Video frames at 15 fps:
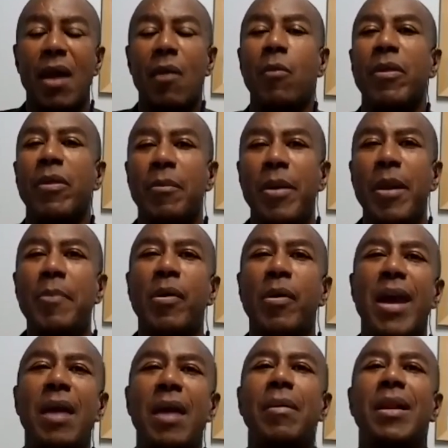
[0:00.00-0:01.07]
And when the people
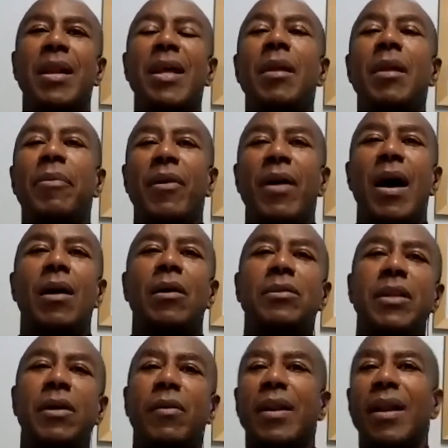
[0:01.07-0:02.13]
came to clean up their
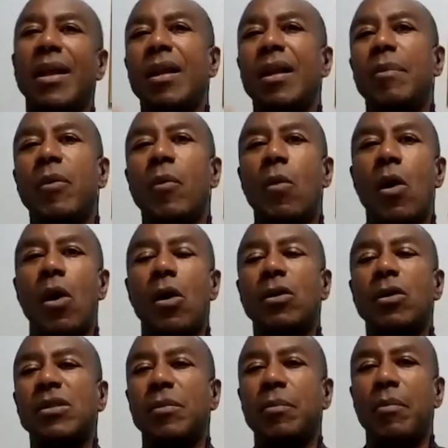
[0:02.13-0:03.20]
house, they were cleaning up the
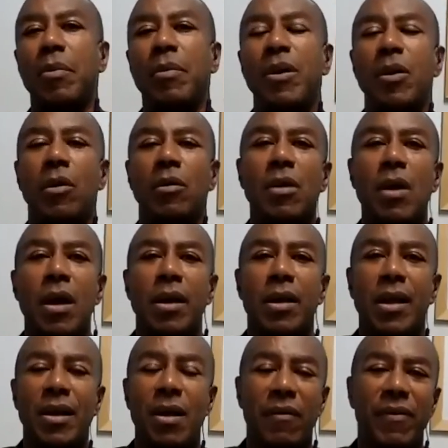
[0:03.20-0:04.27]
walls and
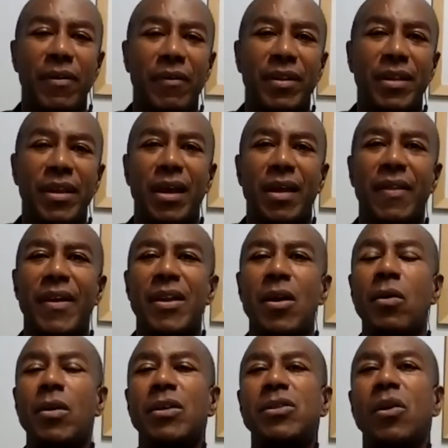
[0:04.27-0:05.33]
clean off everything. And they
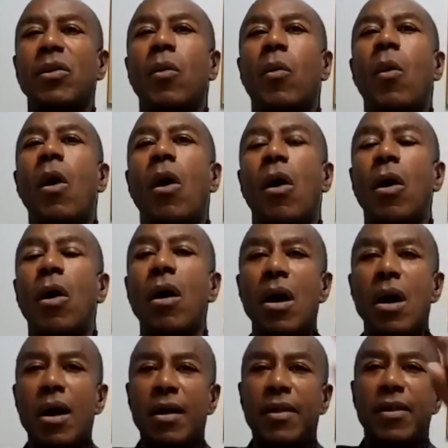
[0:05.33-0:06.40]
noticed on the wall,
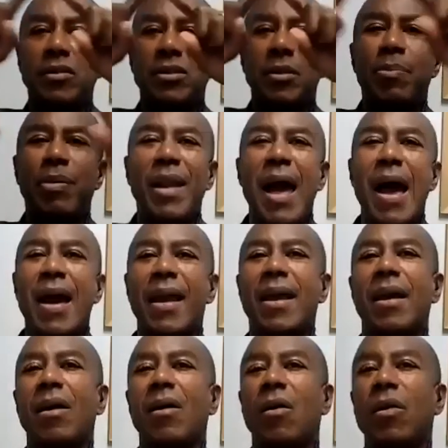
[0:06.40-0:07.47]
there was a plaque
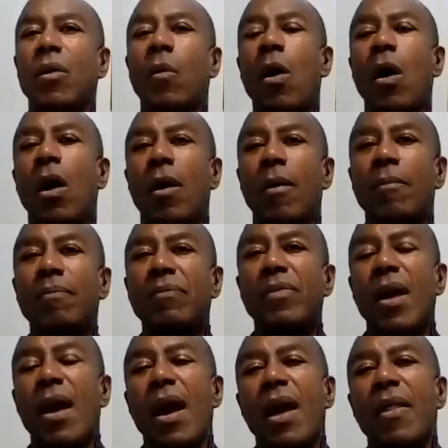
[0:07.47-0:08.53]
on the wall.
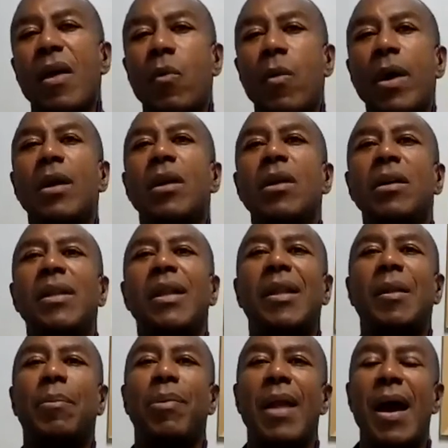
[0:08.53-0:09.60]
And they went and looked at
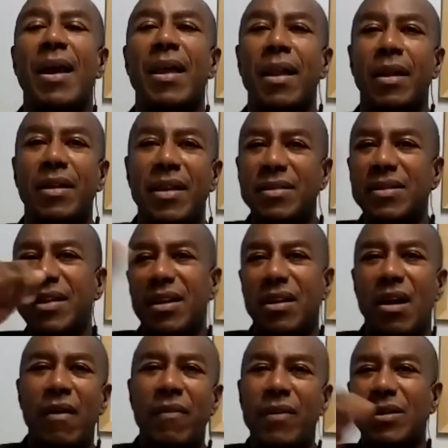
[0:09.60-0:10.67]
the plaque and they dusted
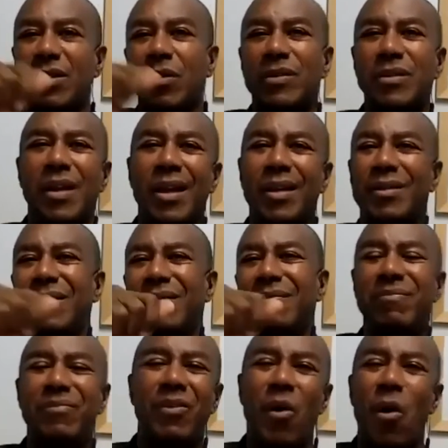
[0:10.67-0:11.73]
it off because it was like
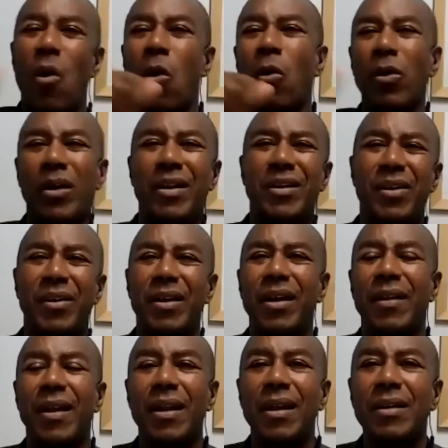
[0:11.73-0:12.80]
old and dirty.
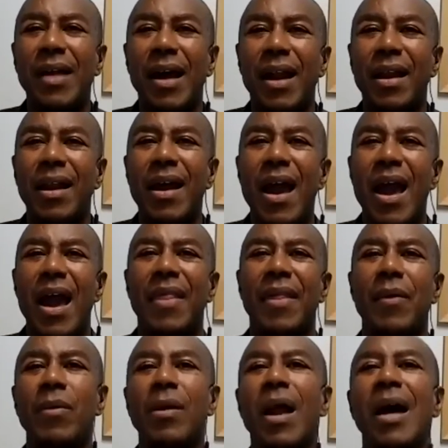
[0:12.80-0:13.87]
And they looked at it and
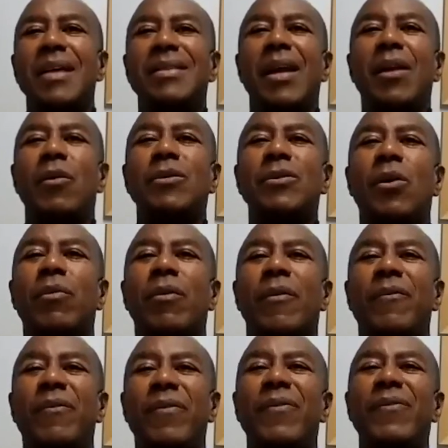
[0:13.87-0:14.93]
they realized that it was over
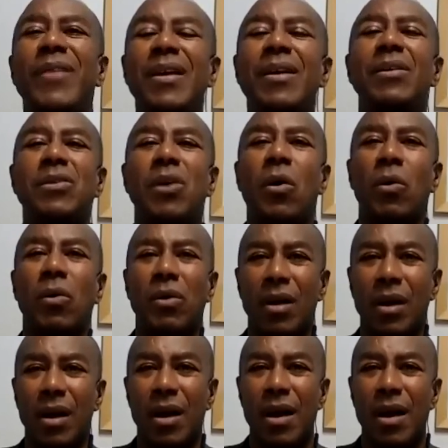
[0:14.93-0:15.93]
50 years old.